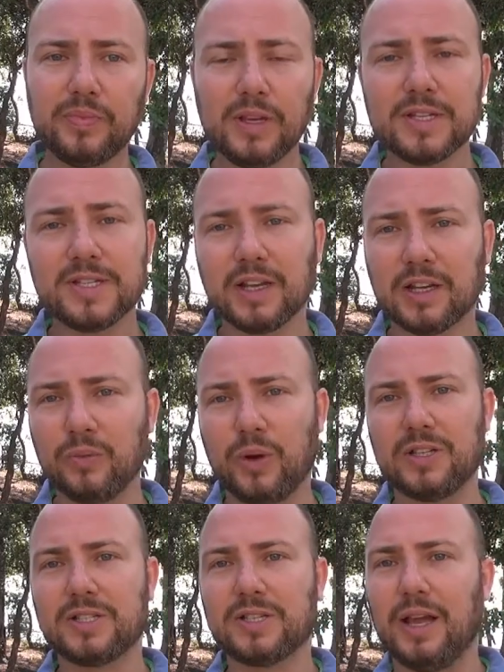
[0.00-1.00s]
Second one
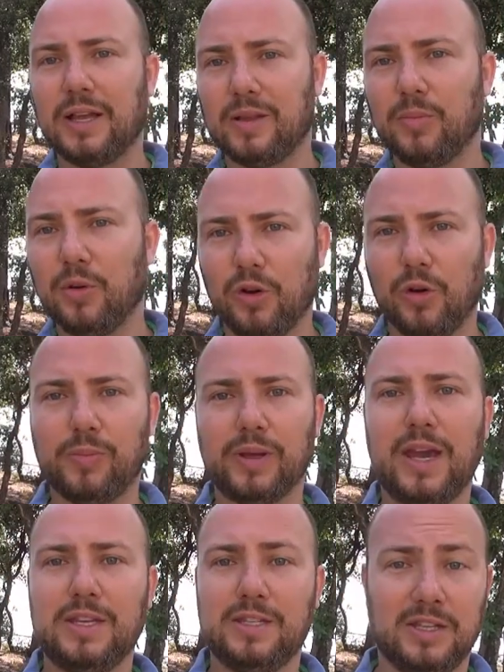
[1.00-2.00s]
is slightly more
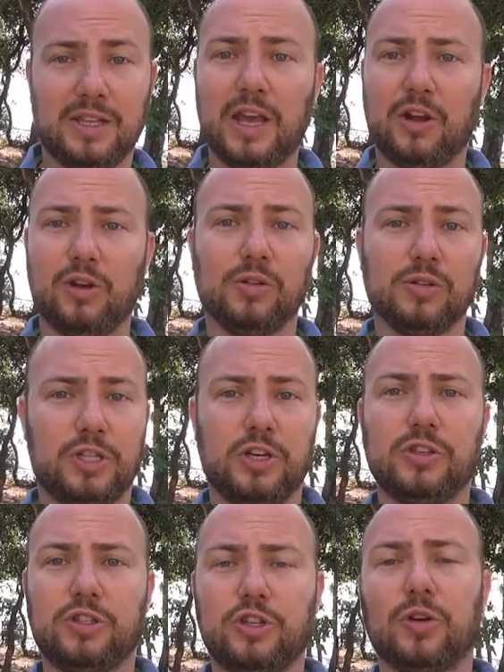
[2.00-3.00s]
complicated and they call
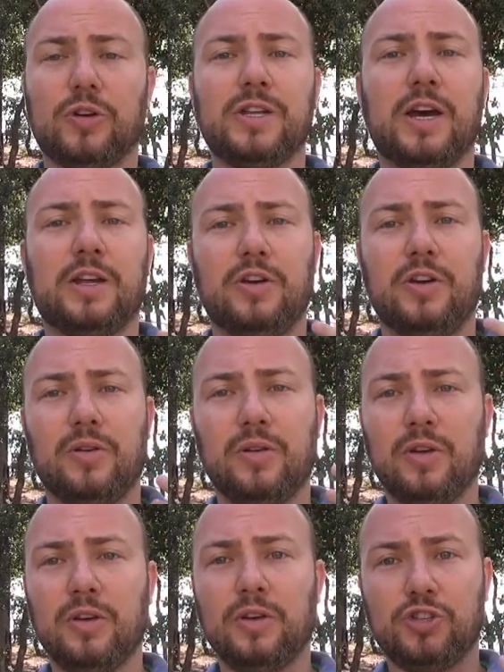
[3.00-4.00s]
tornado
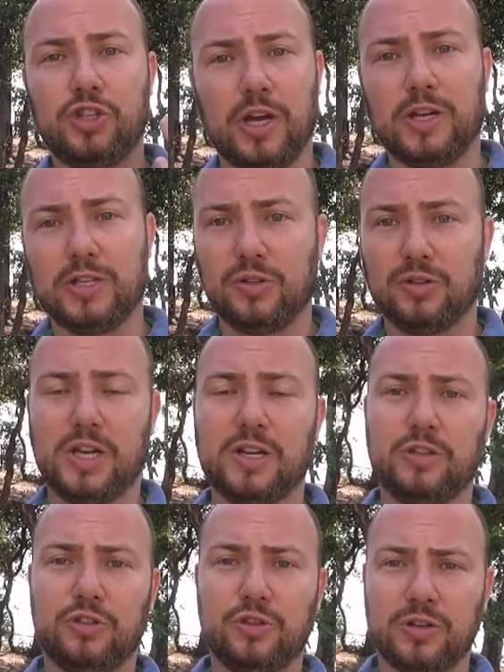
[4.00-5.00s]
charts or
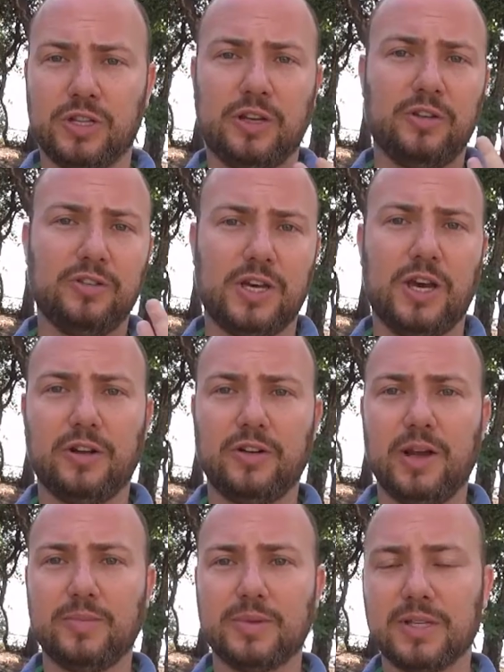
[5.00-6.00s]
tornado
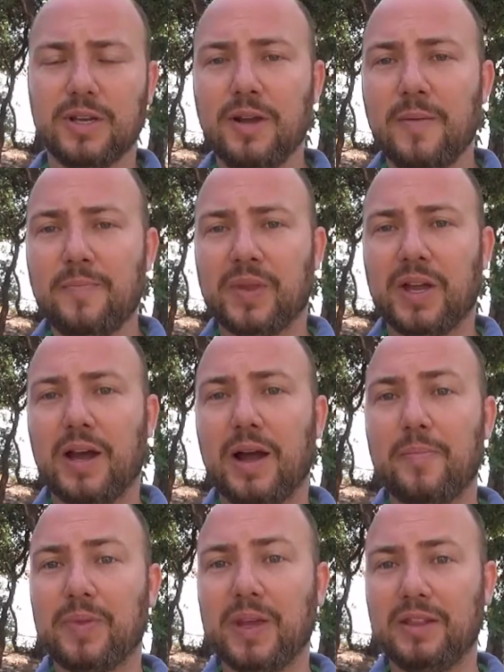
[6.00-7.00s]
diagrams.
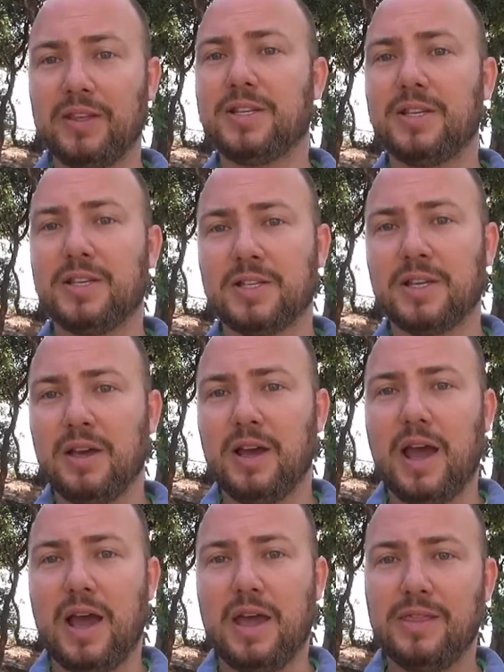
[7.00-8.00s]
Um, and this is
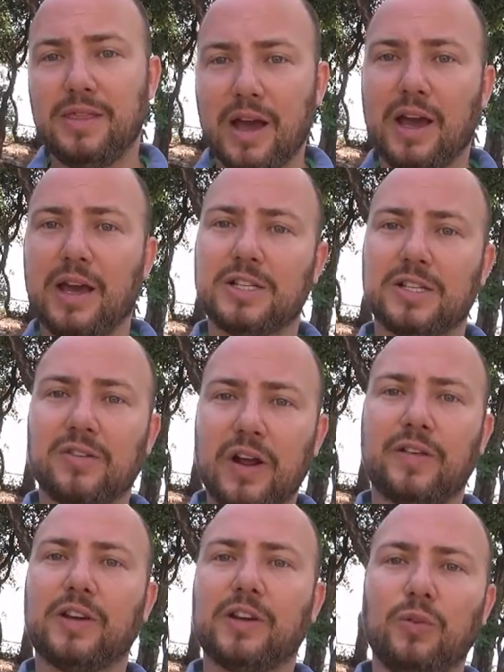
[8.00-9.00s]
a nice
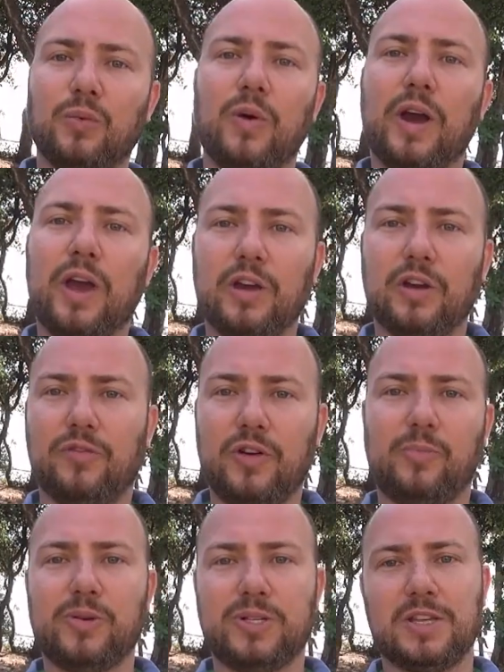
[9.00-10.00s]
graphical way of
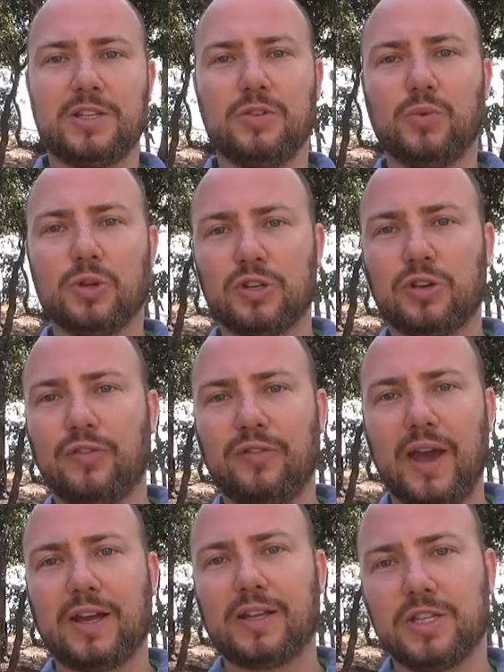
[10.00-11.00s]
representing what sort of
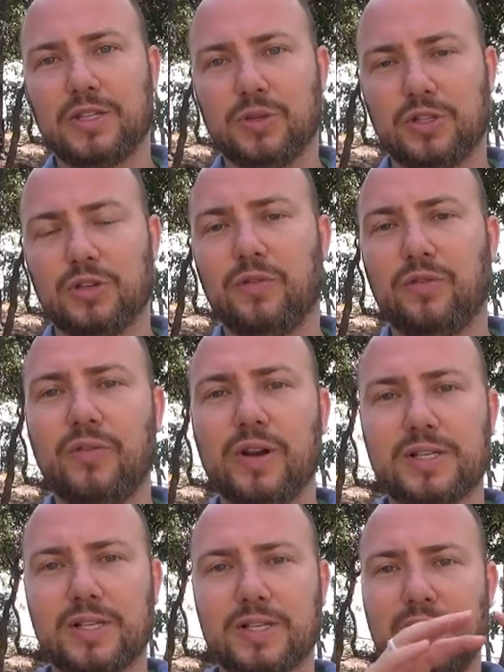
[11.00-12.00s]
factors, what sort of
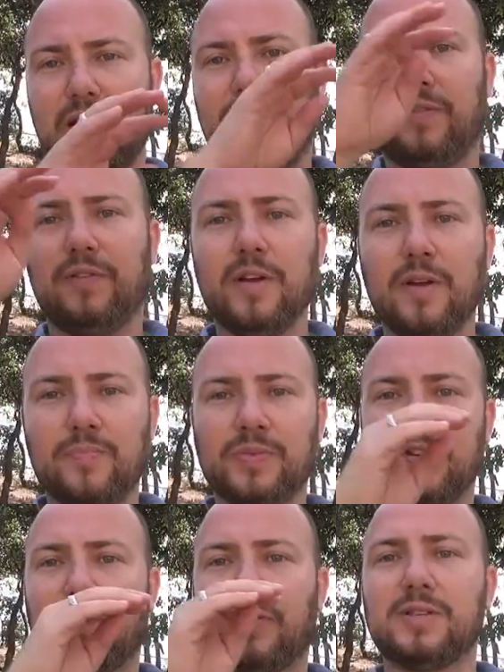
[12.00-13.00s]
risks have
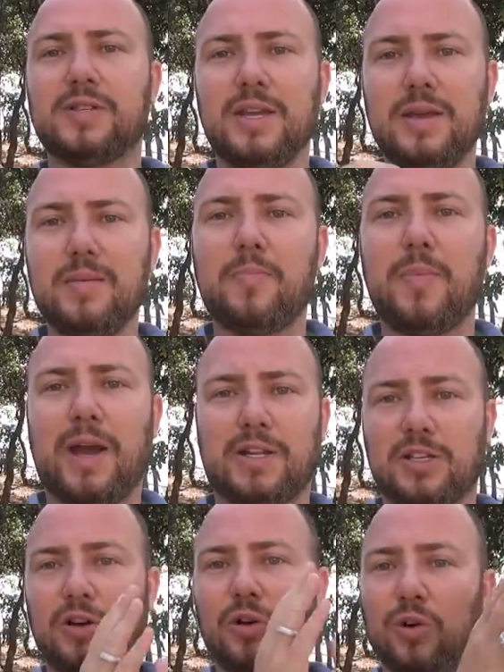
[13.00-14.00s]
different
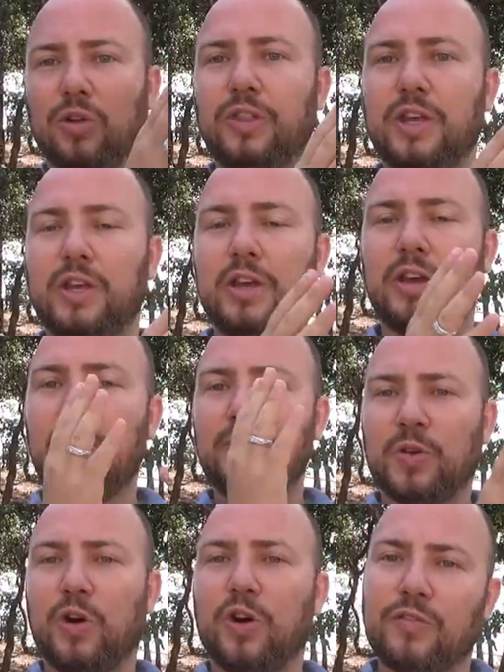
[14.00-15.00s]
impacts on the
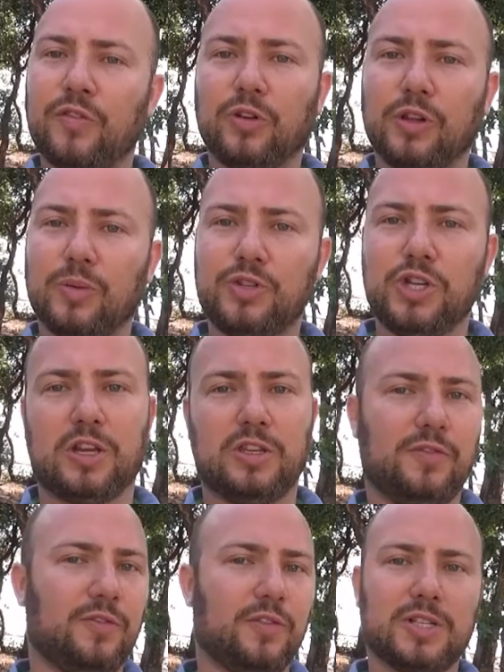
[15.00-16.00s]
overall objective,
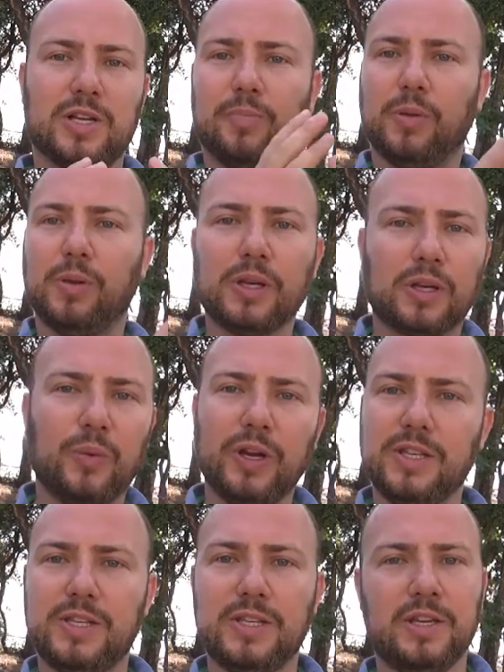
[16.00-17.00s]
for example
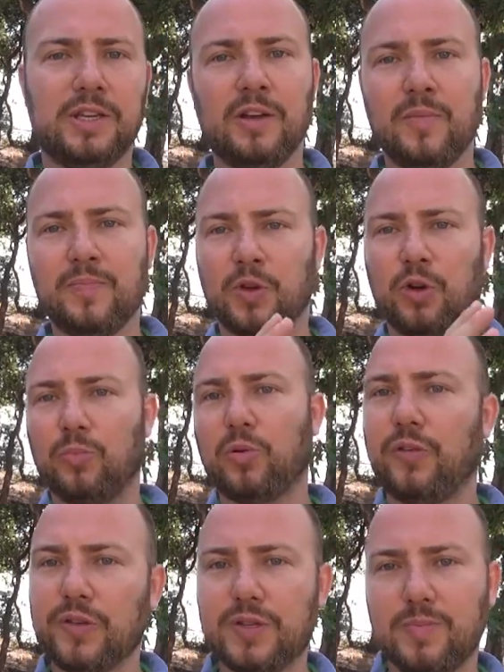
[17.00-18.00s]
liquidity or
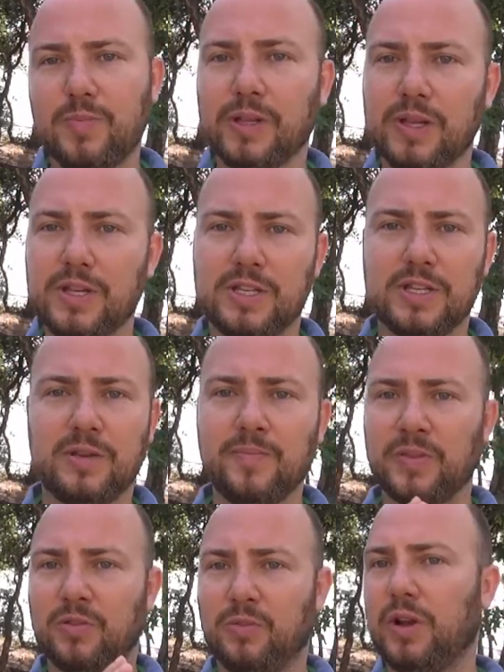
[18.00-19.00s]
profitability,
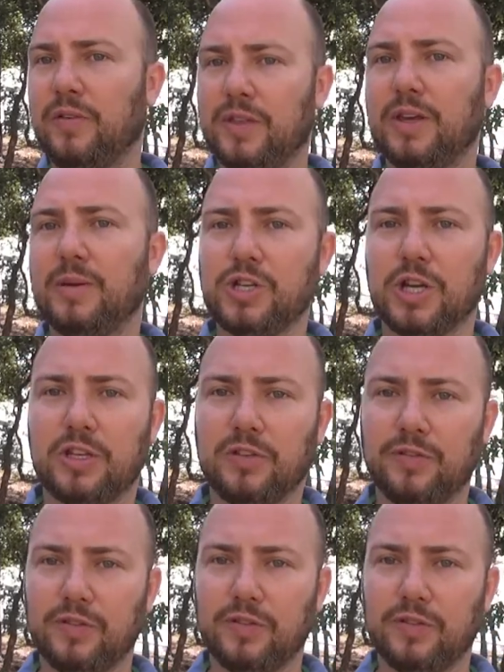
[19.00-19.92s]
whatever the objective uh,